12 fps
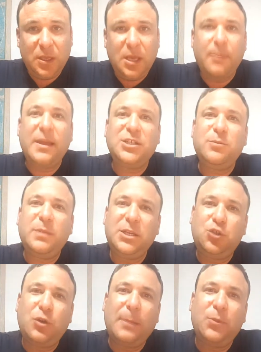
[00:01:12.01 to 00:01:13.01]
Imagine
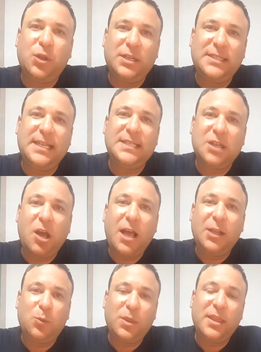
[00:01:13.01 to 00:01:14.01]
being trapped on a desert
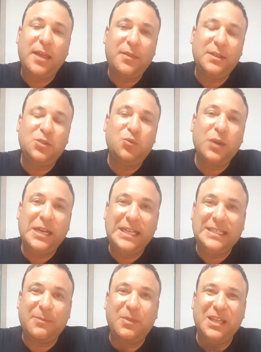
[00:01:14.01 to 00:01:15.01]
island with nothing to read
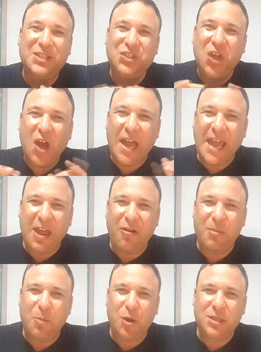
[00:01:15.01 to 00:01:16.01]
except the entire
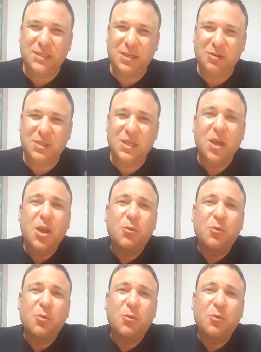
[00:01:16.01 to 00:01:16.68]
Harry Potter series.